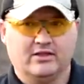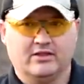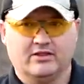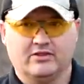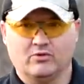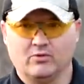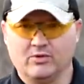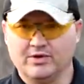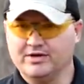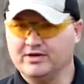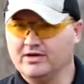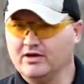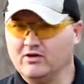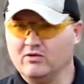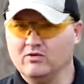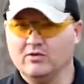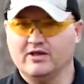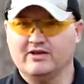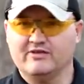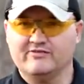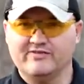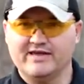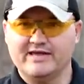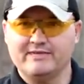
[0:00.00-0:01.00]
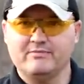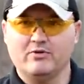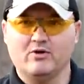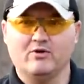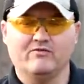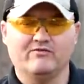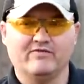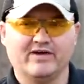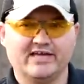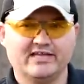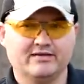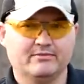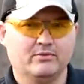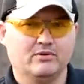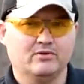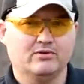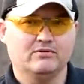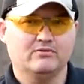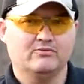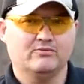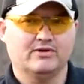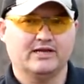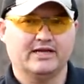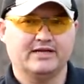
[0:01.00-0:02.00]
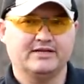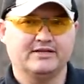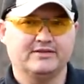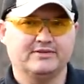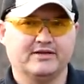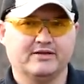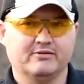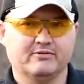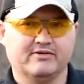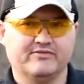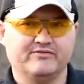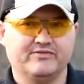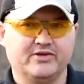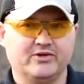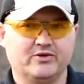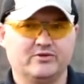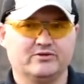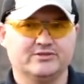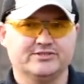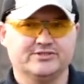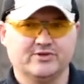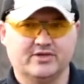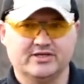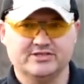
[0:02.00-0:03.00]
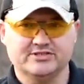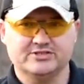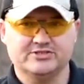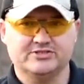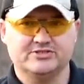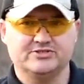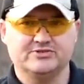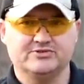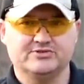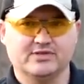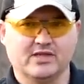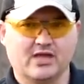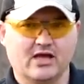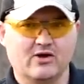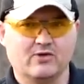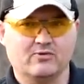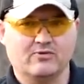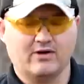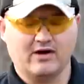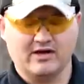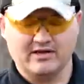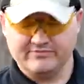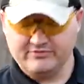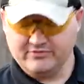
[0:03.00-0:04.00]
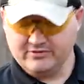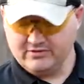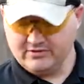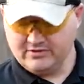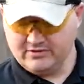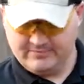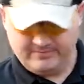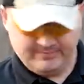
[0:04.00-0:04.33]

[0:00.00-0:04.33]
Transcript: there wasn't a whole lot of ammo available when I did that review, so I just used long rifle.